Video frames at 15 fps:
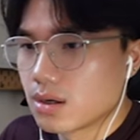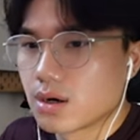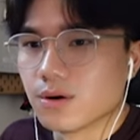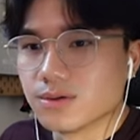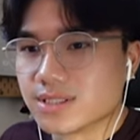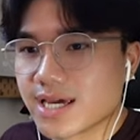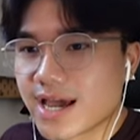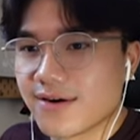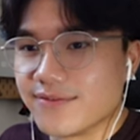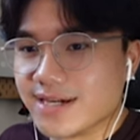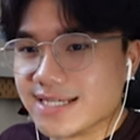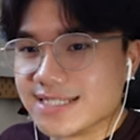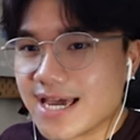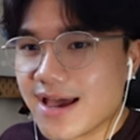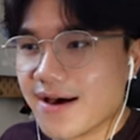Oh, it's heavy
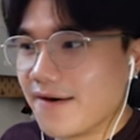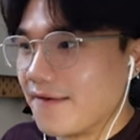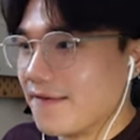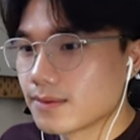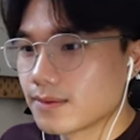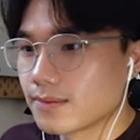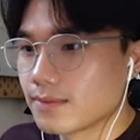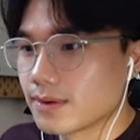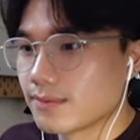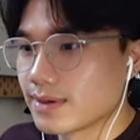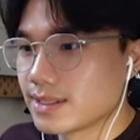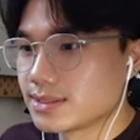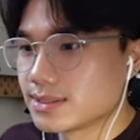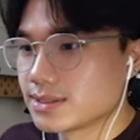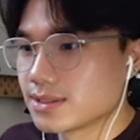as hell. Wait,
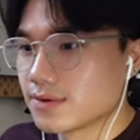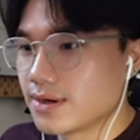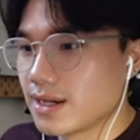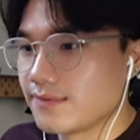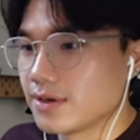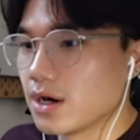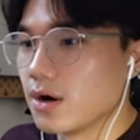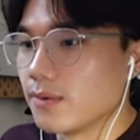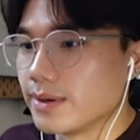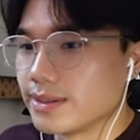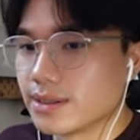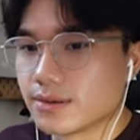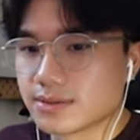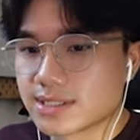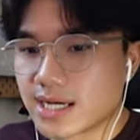why is it so heavy? Oh,
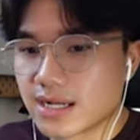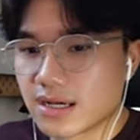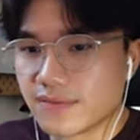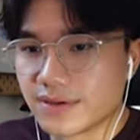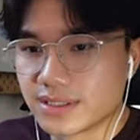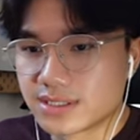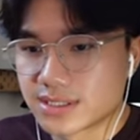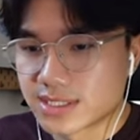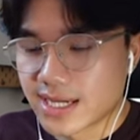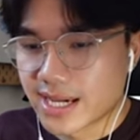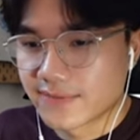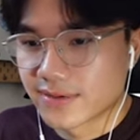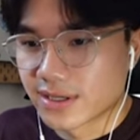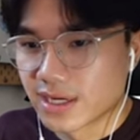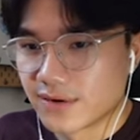no, it's not heavy. It's just I
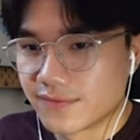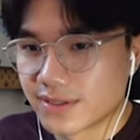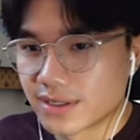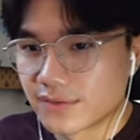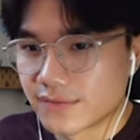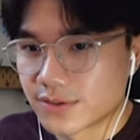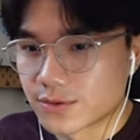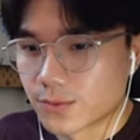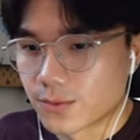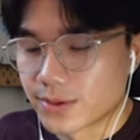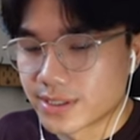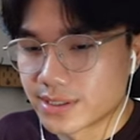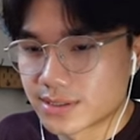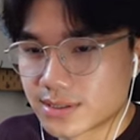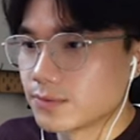have the Covenant of
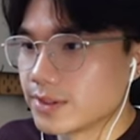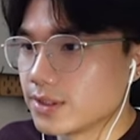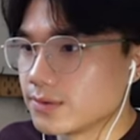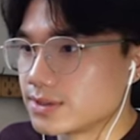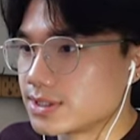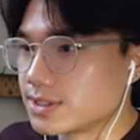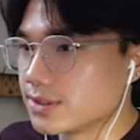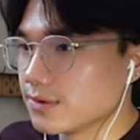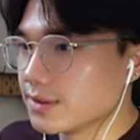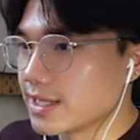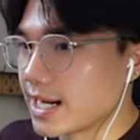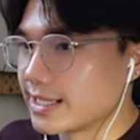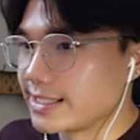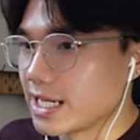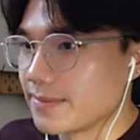Artorias. Wait, no, it's still
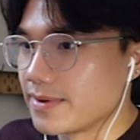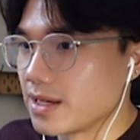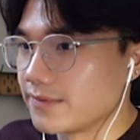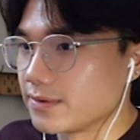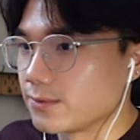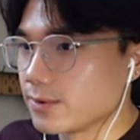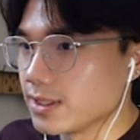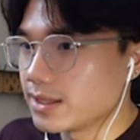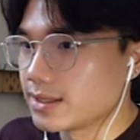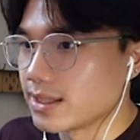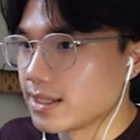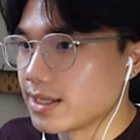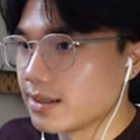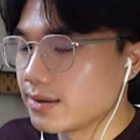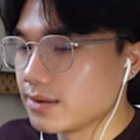goddamn heavy. What
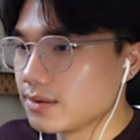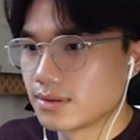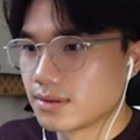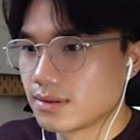the hell?